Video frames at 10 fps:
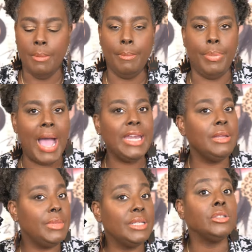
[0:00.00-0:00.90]
body
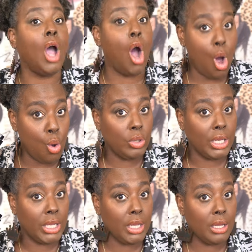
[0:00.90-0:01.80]
mist
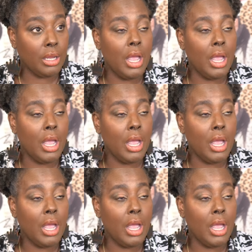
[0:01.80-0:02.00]
only.